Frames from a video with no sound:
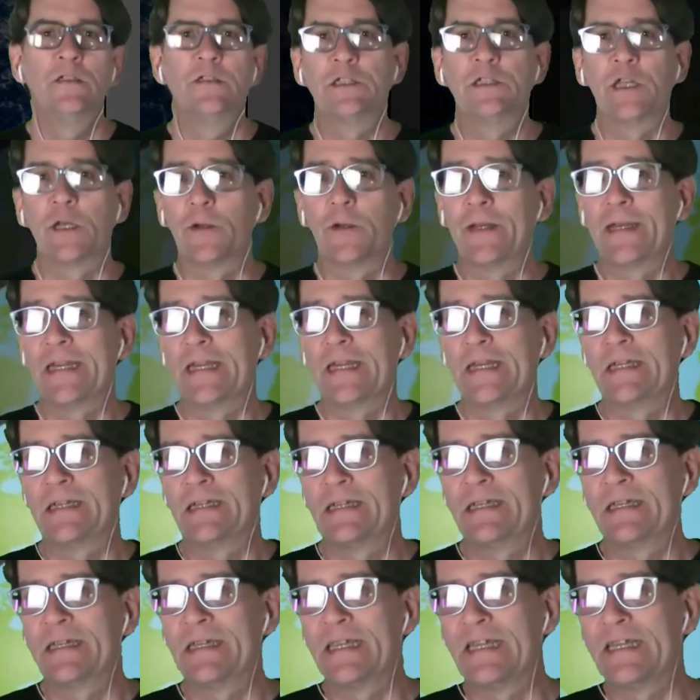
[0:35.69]

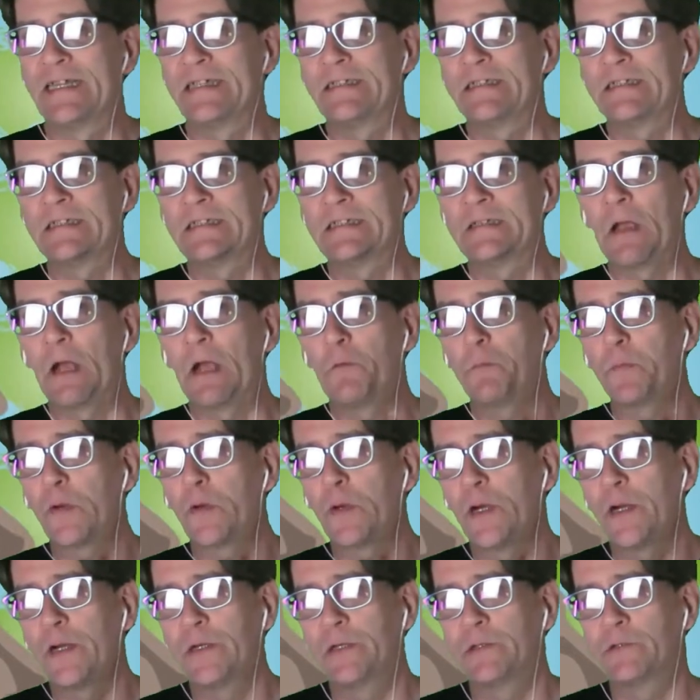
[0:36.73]
During this
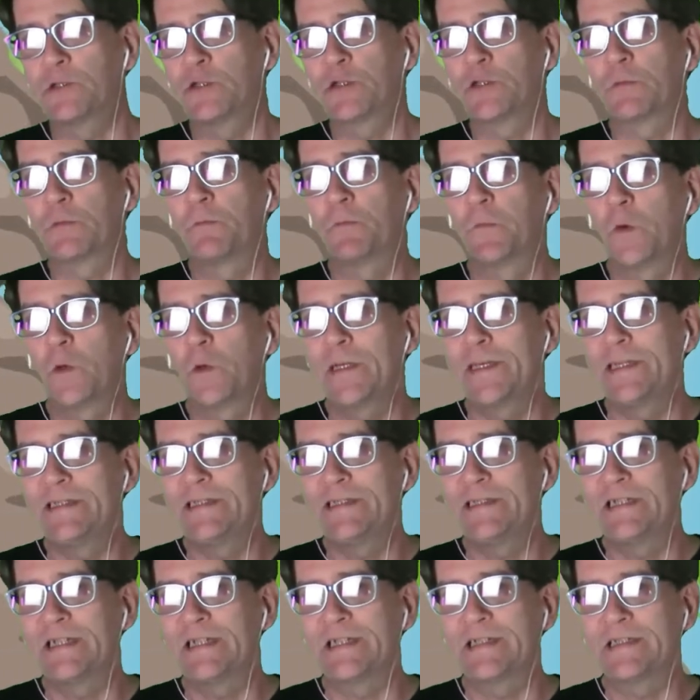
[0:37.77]
approach,
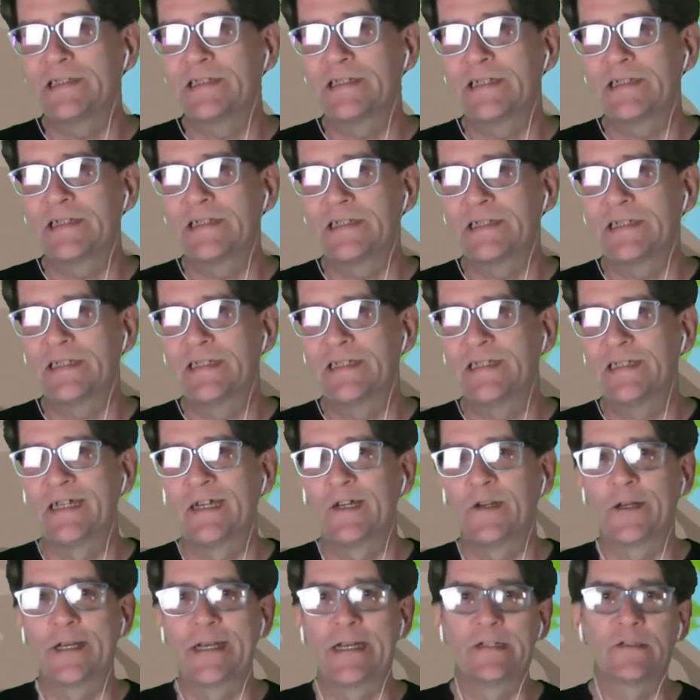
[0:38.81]
4660
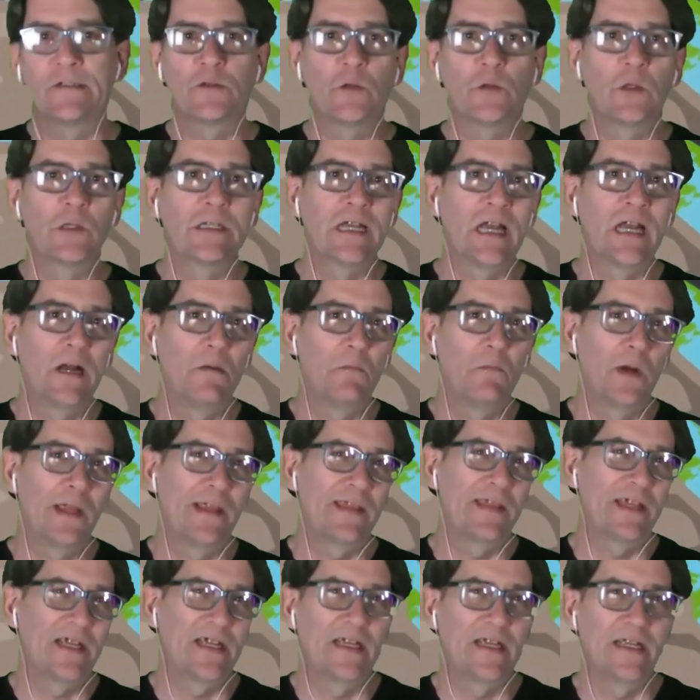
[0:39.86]
Nereus will come
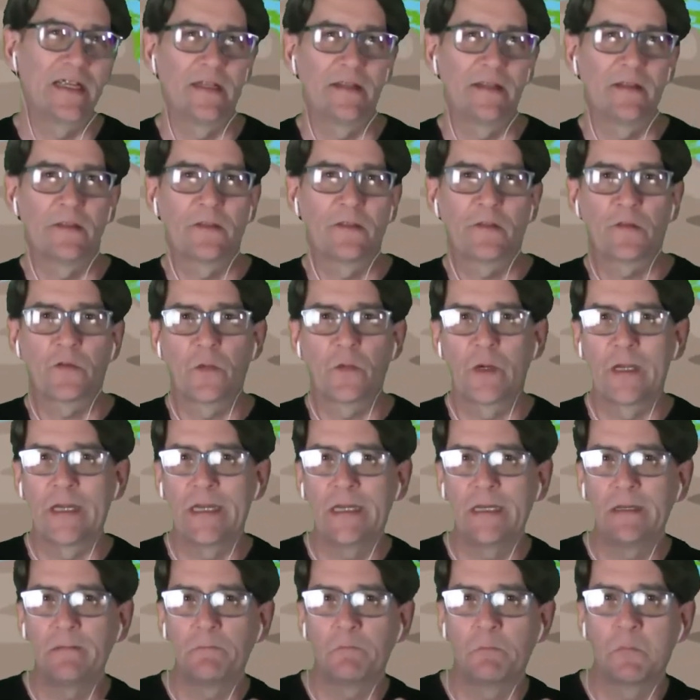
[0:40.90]
within
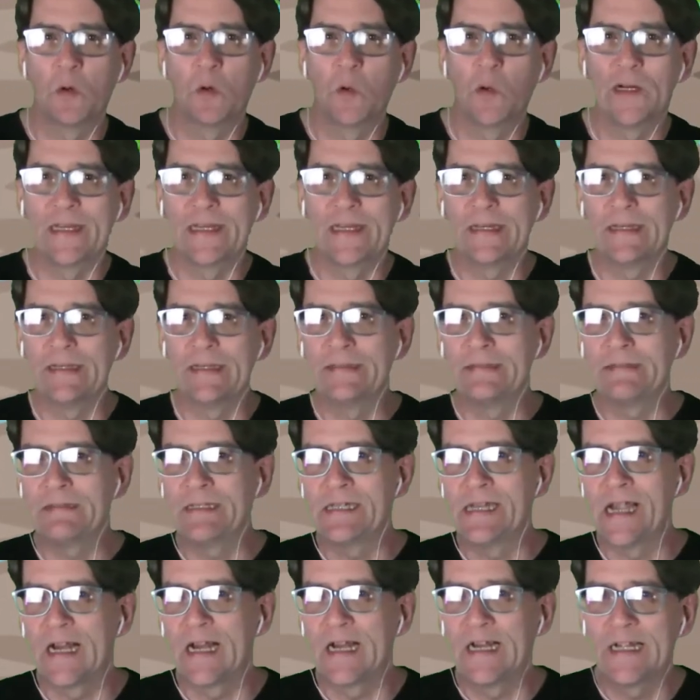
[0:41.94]

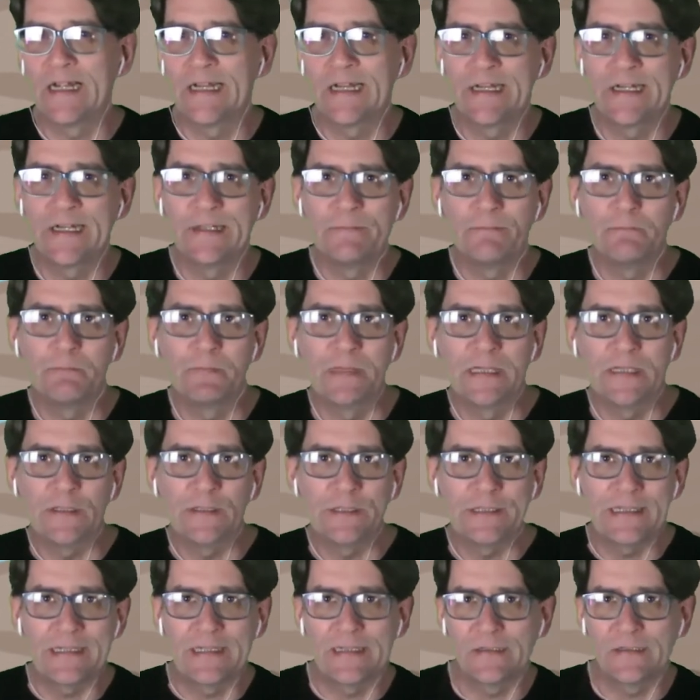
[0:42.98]
3.9
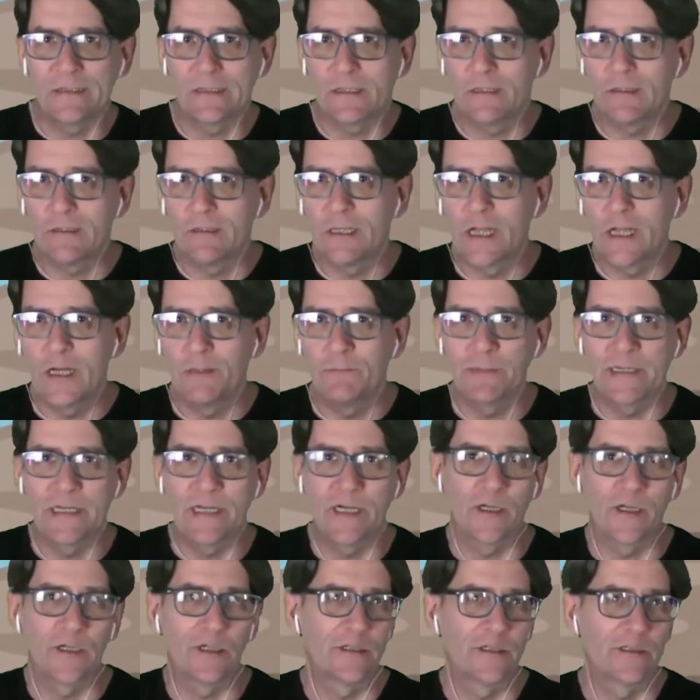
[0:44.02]
million
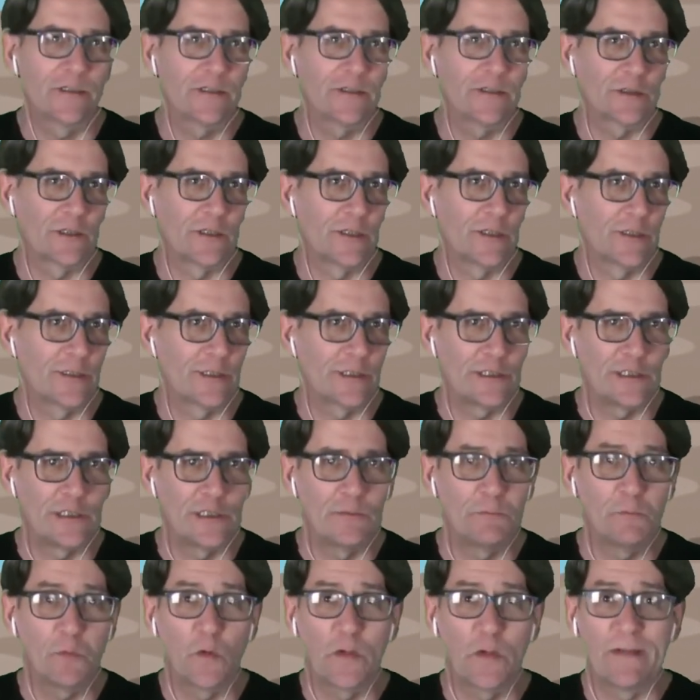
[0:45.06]
kilometers or
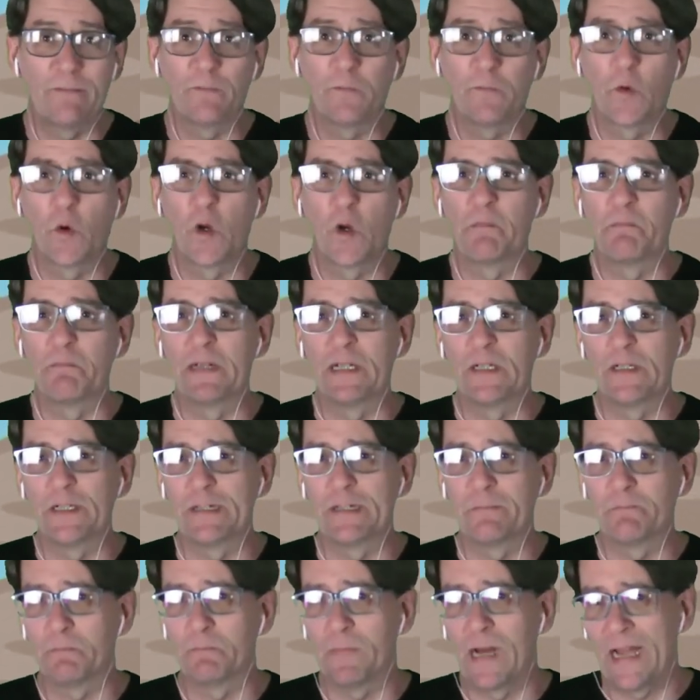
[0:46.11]
2.4
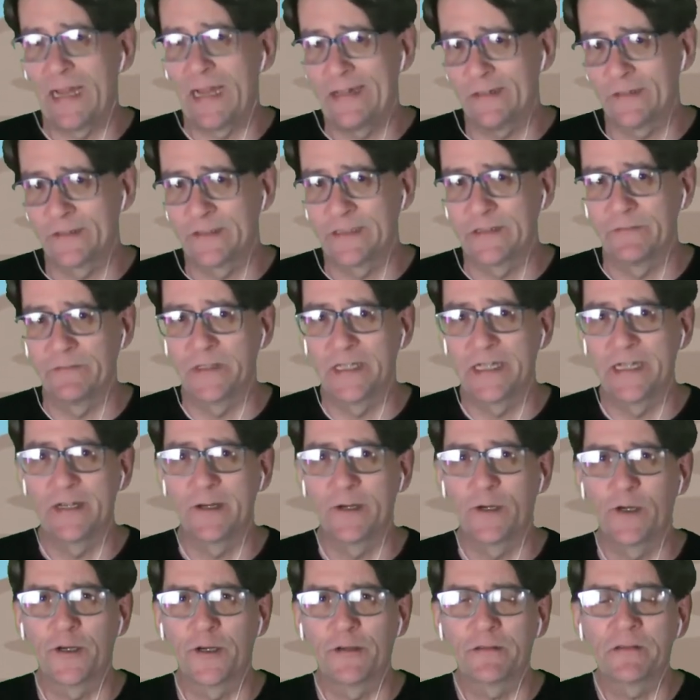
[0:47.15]
million miles of the
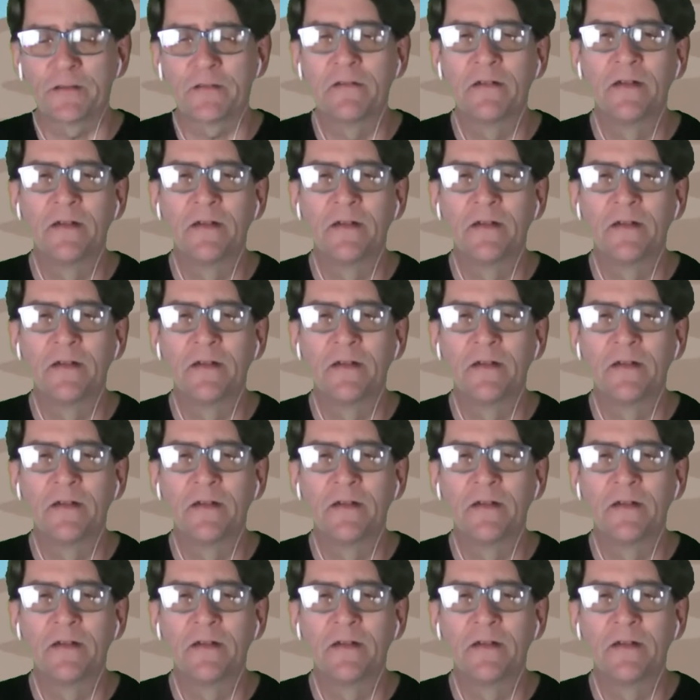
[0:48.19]
Earth.